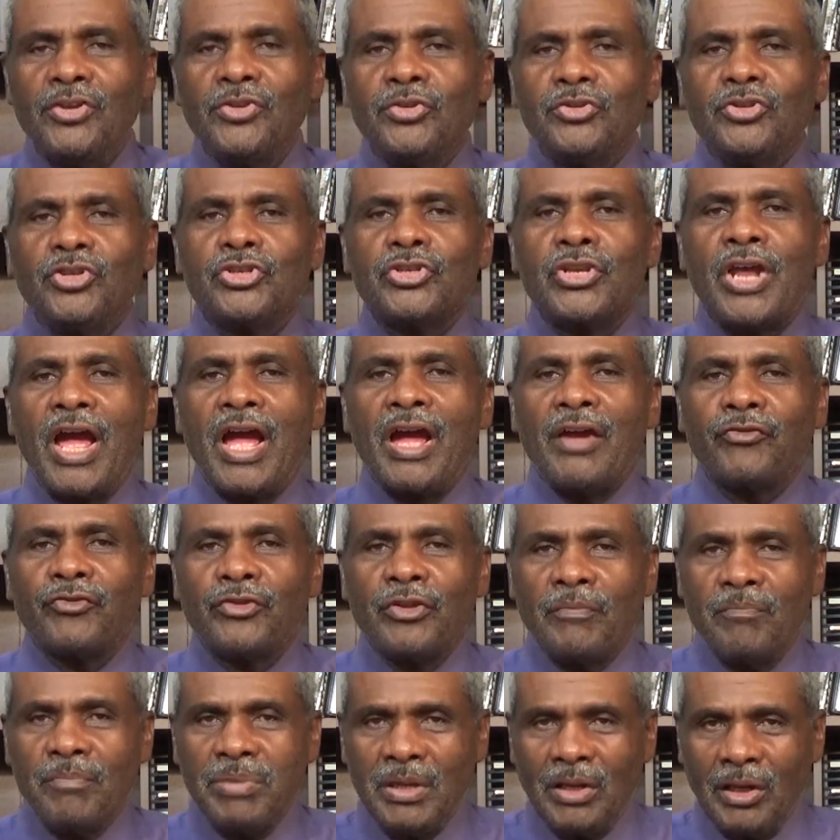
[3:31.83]
You just have
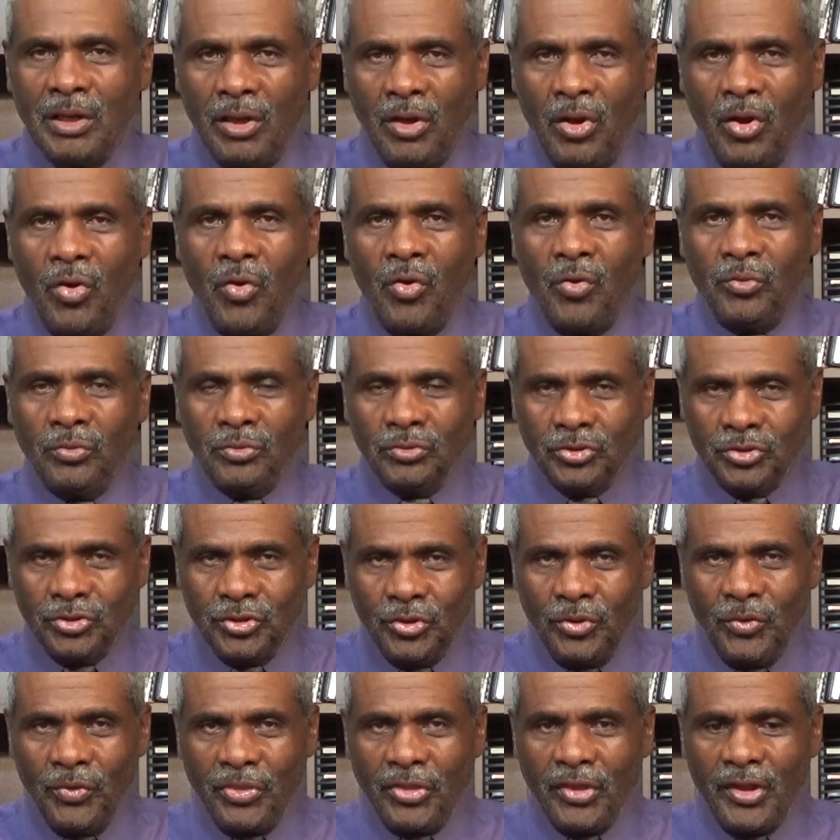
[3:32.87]
to belong
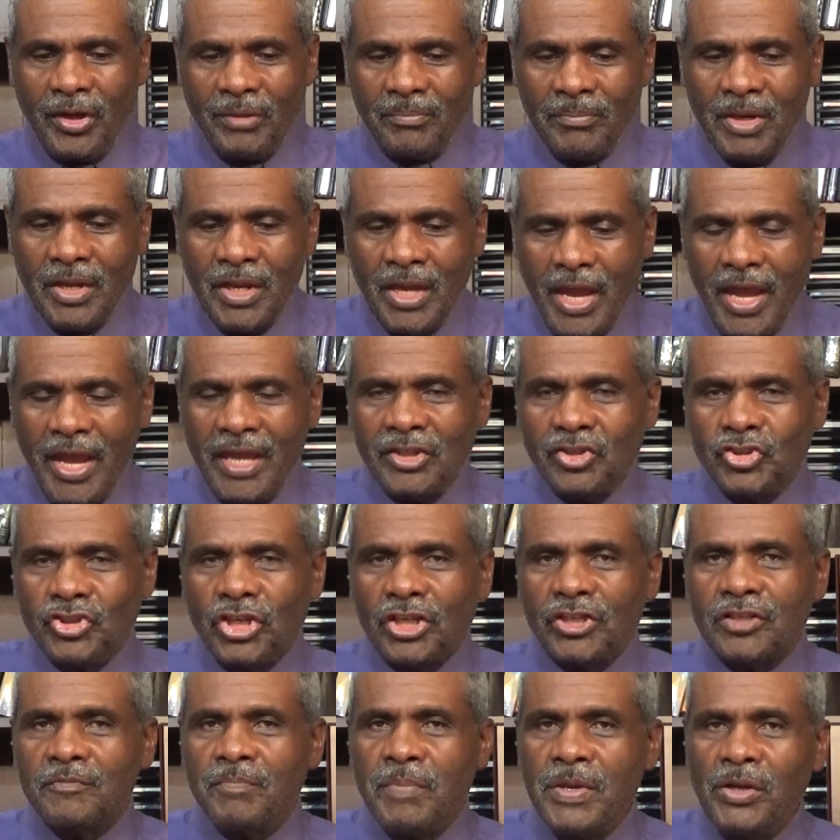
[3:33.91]
to them and
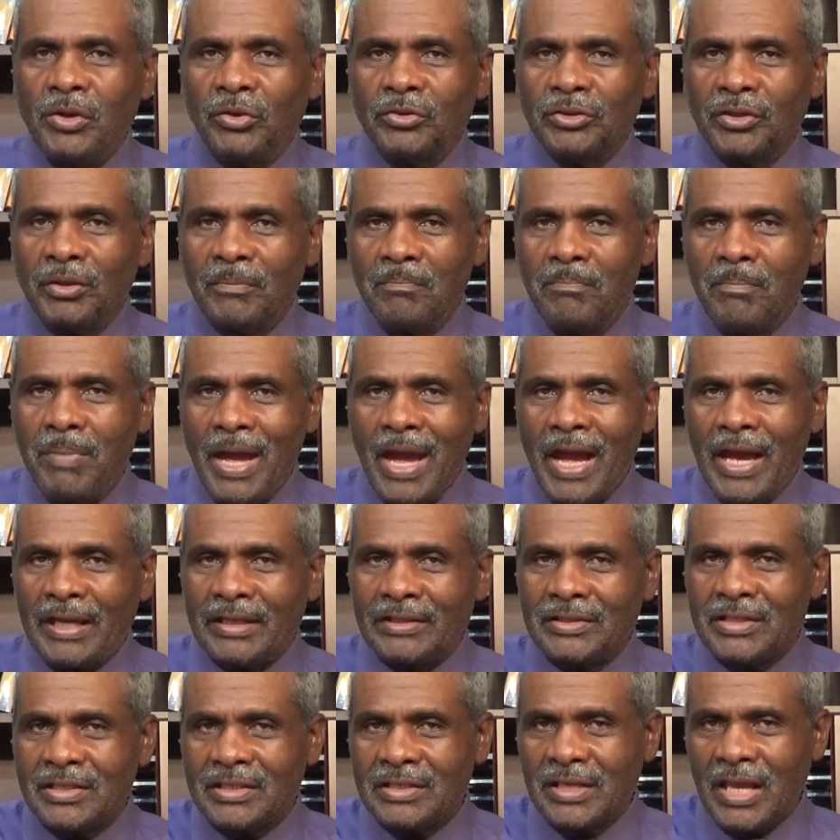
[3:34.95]
just be on the
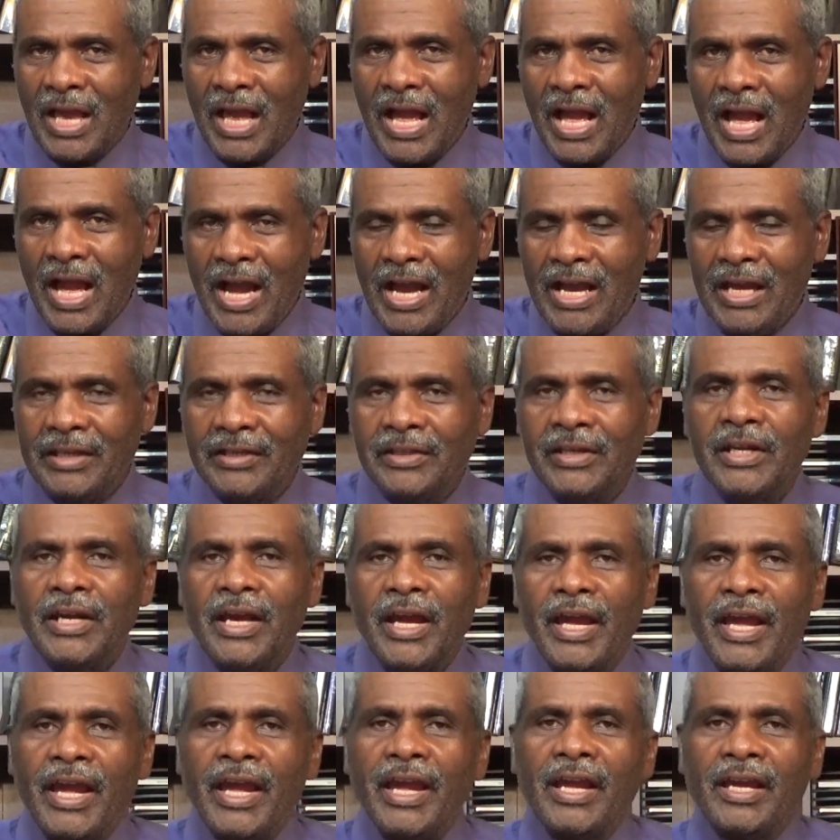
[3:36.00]
back side,
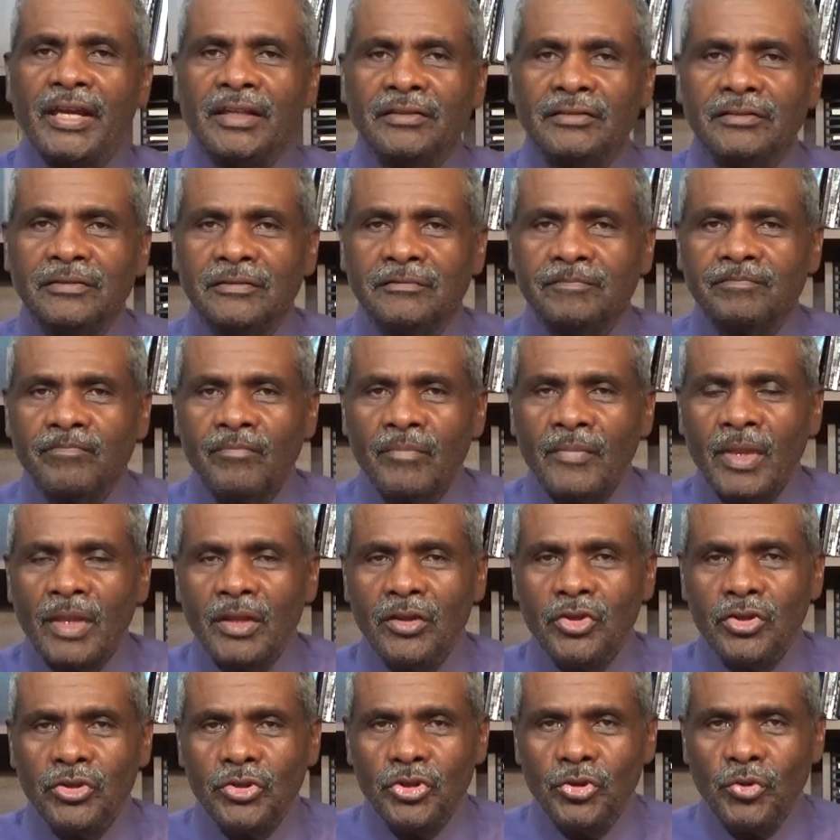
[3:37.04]
and
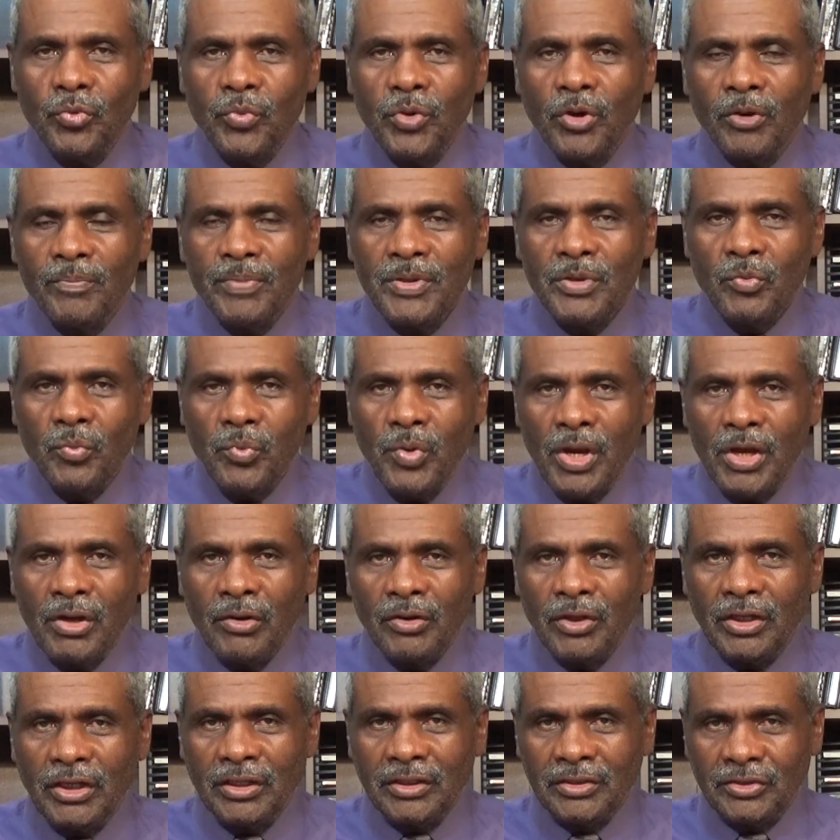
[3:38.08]
you will be
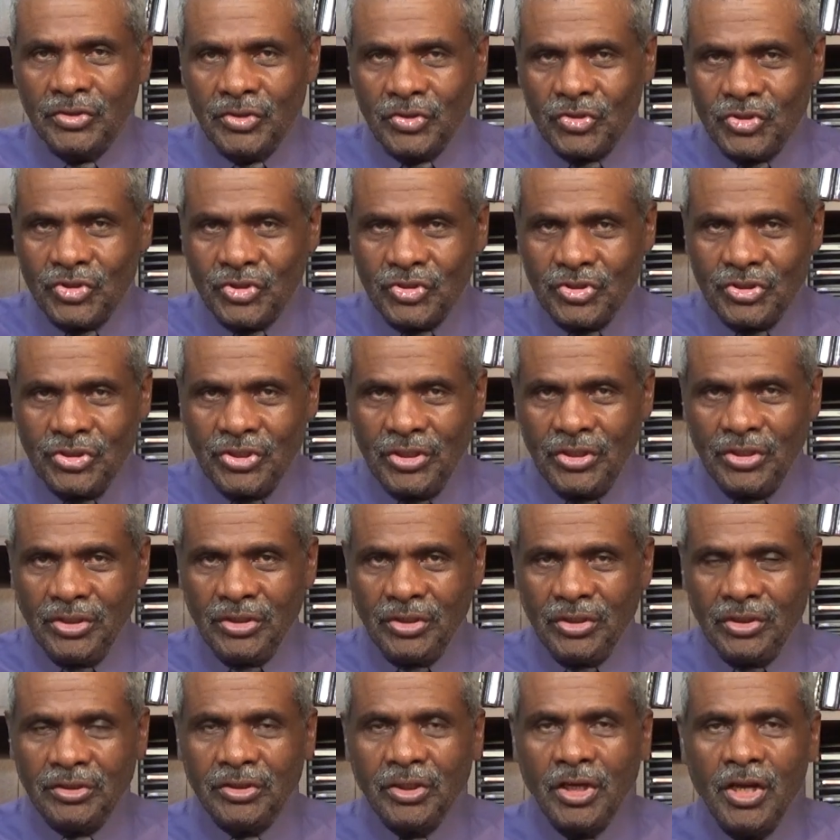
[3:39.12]
well
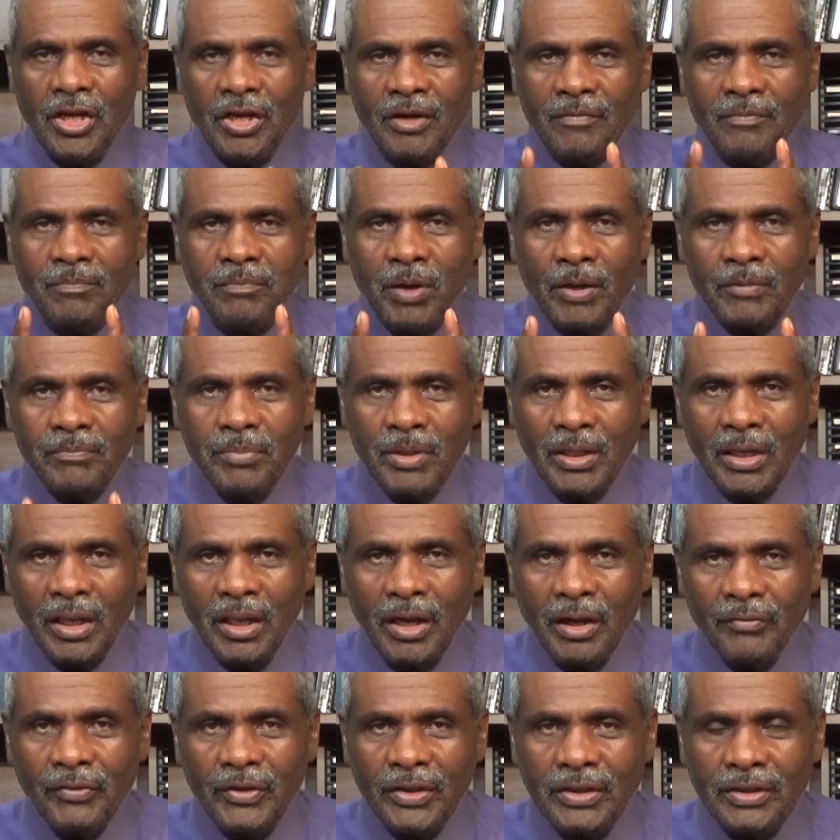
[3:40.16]
understood. But
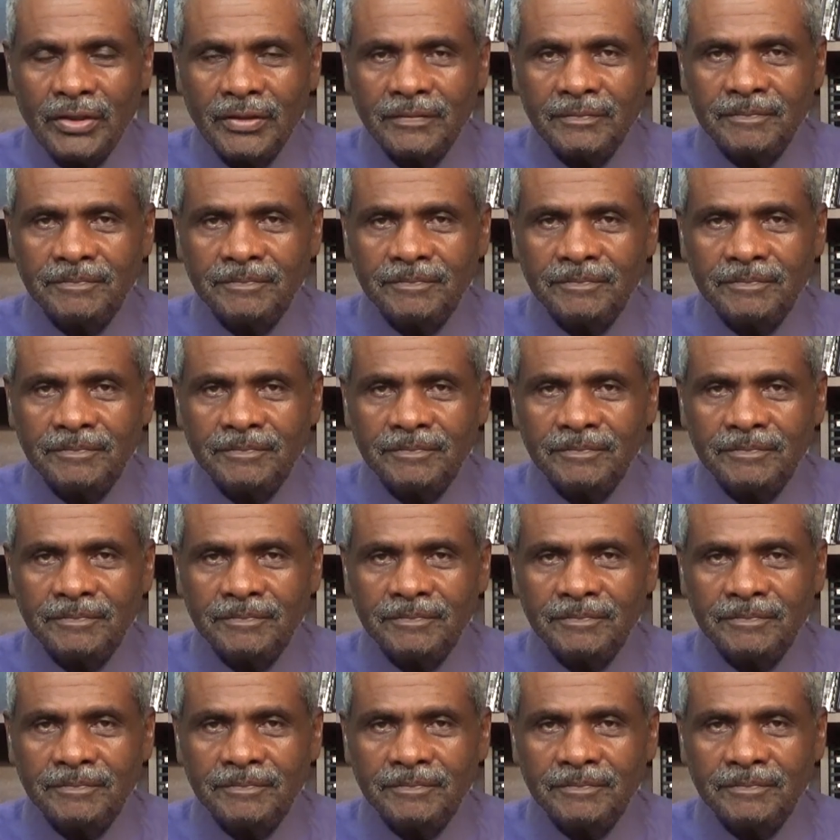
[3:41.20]
beloved,